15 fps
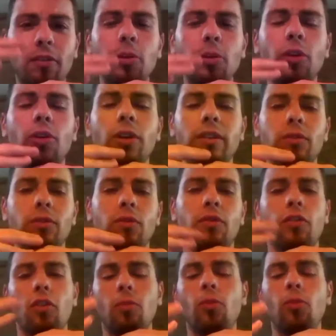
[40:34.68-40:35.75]
because
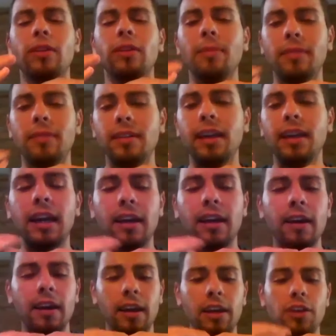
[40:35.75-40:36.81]
from what I'm seeing,
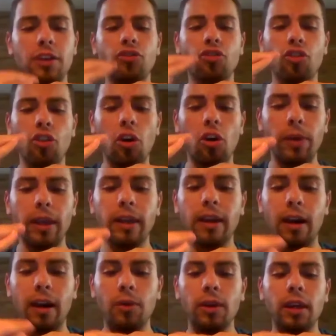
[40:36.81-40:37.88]
he is growing
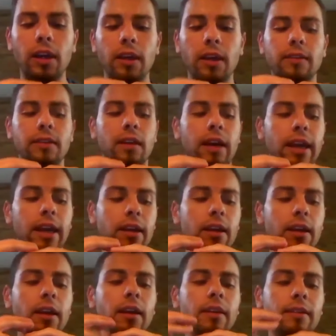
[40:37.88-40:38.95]
now. He is like
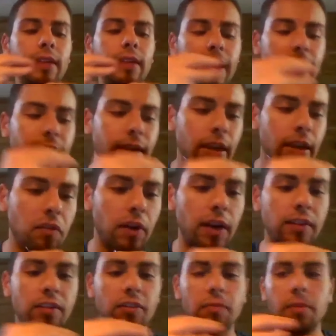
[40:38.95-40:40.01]
taking the
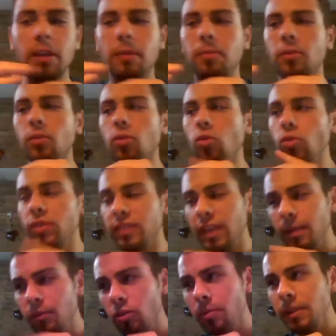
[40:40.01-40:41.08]
advice of people who
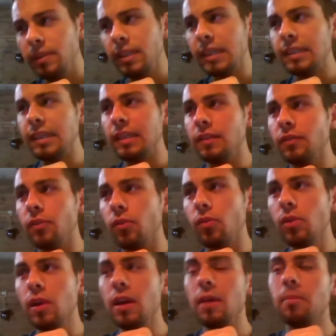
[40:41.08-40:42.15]
seem to be
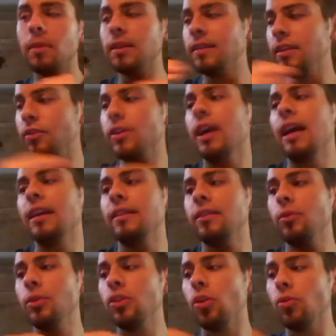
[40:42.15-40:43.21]
successful, but in reality,
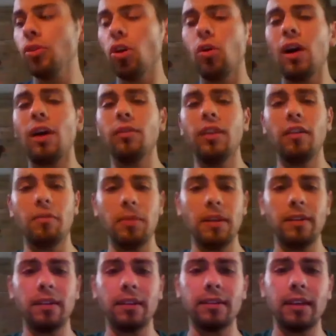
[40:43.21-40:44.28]
we don't know how they've been
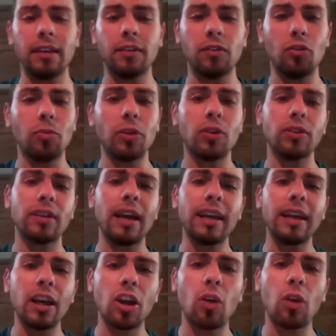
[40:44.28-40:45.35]
successful because I
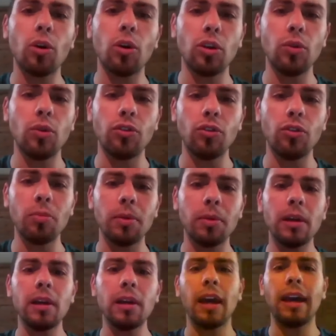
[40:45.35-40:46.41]
can go on YouTube
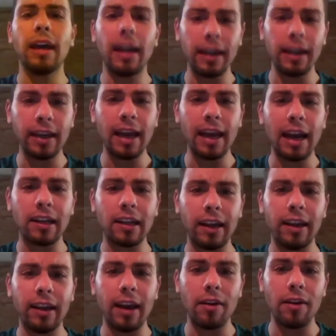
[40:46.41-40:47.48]
and I can act
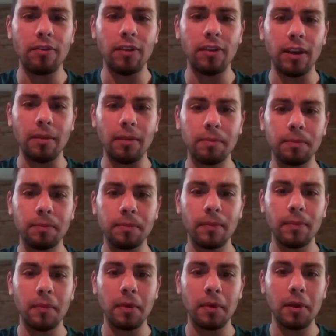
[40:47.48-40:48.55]
like Gary Vee.
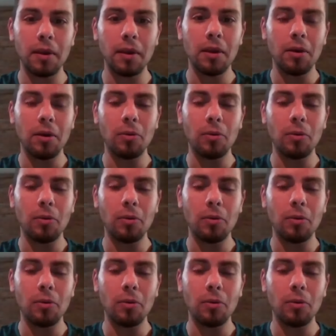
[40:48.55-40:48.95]
Oh yeah.